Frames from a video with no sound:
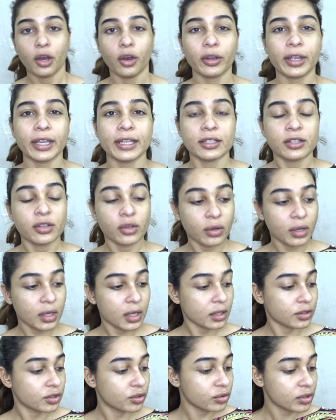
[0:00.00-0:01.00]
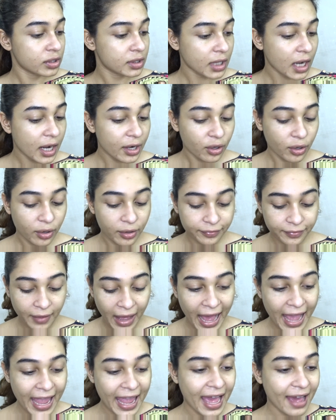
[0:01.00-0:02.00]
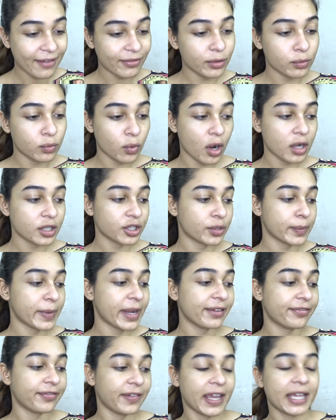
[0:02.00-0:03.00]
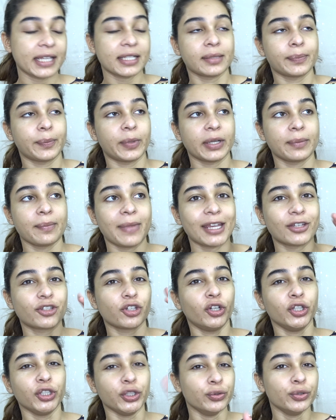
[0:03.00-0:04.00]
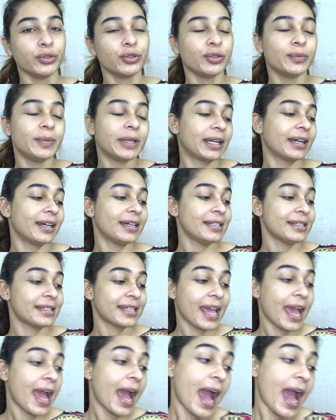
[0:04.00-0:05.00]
Okay, so to start off, I haven't washed my face, but make sure you do because